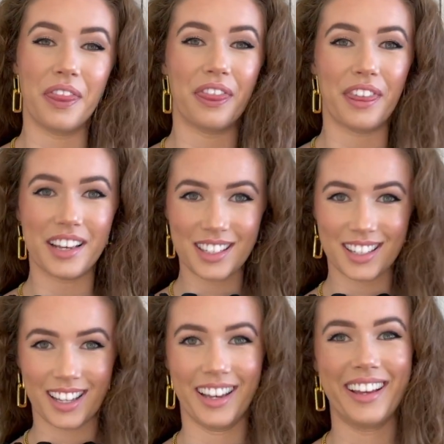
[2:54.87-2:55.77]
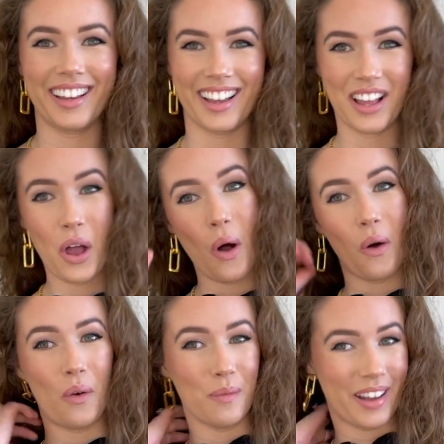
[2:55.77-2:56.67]
this,
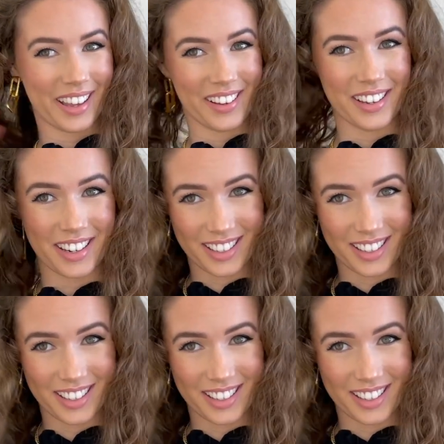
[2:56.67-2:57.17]
oh my God.